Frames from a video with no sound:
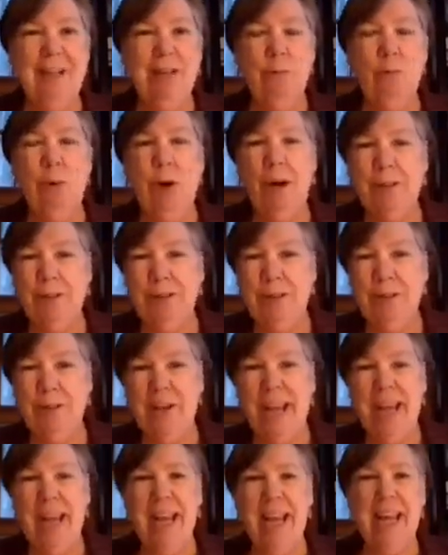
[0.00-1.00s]
water's
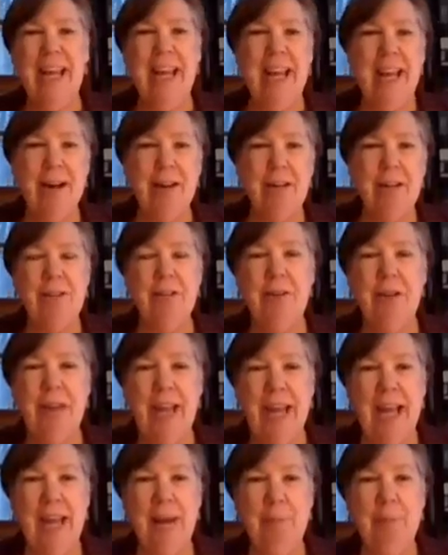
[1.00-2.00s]
okay, air is
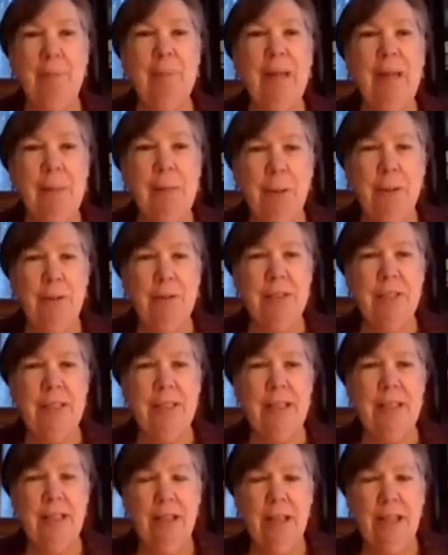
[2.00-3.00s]
okay, but people are
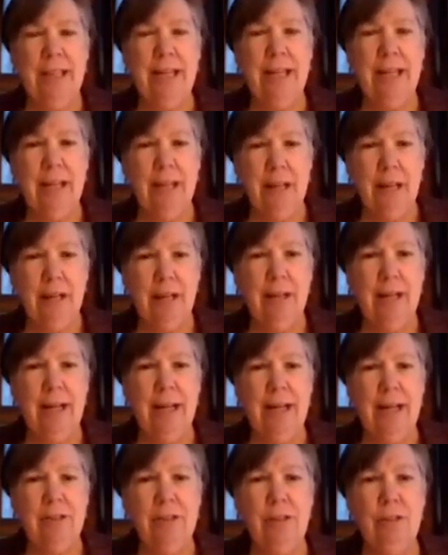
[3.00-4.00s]
still ill
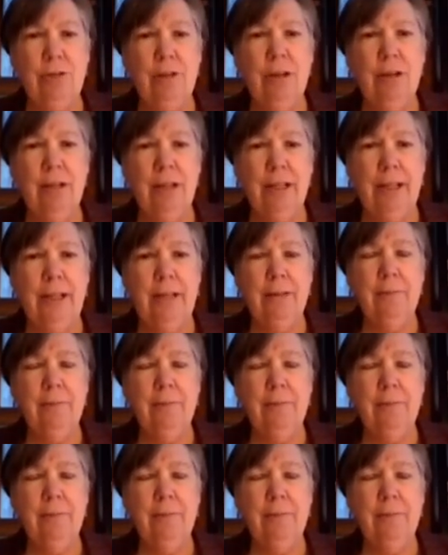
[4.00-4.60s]
and struggling.